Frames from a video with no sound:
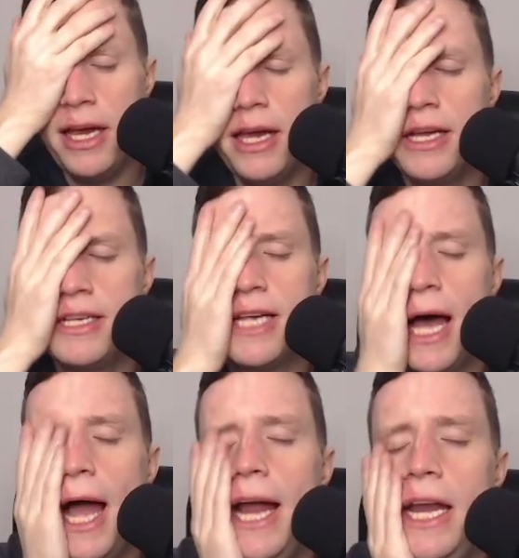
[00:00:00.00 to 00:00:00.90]
is
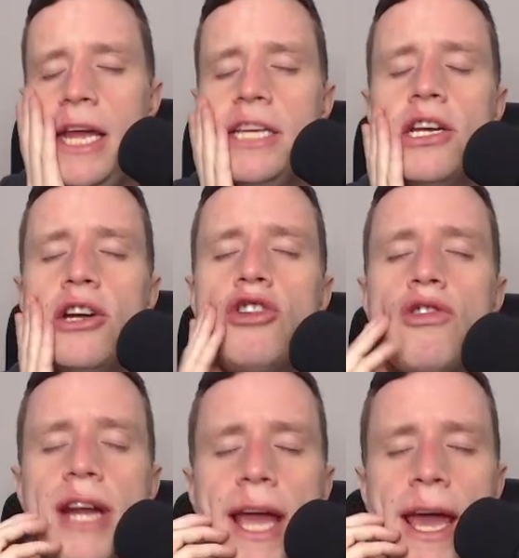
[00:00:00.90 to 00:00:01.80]
I need to
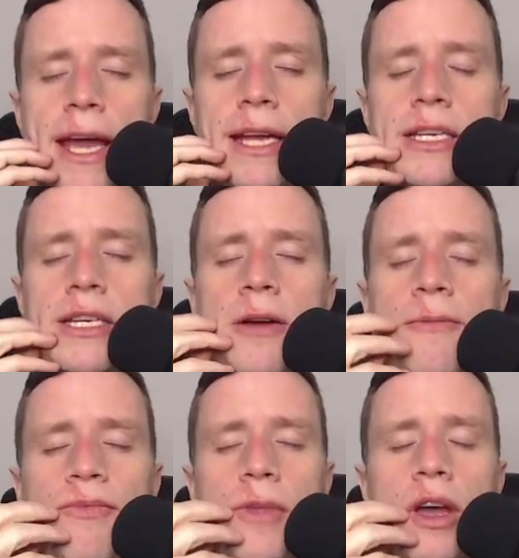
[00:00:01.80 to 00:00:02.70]
create
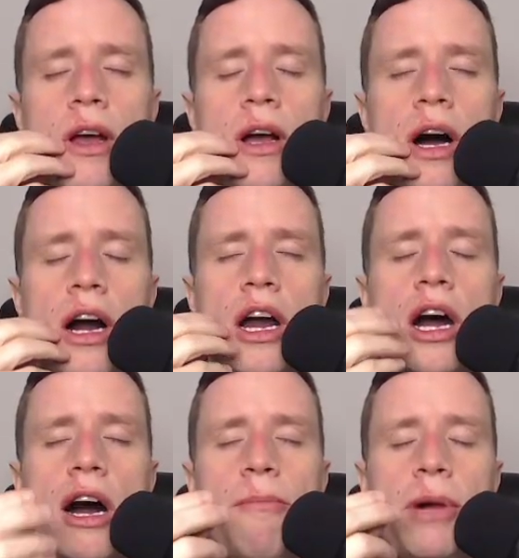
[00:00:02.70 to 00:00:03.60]
a
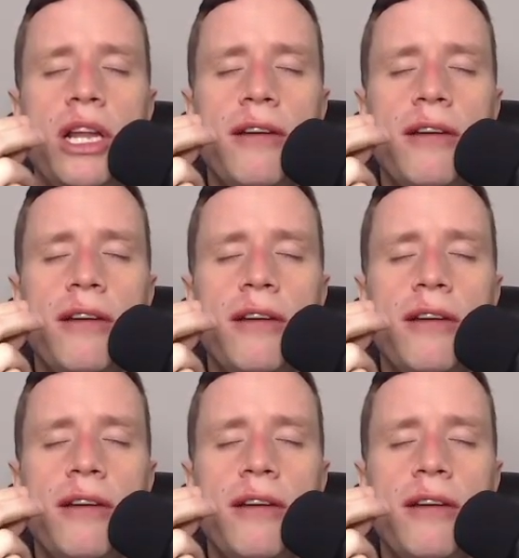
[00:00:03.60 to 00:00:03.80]
couple of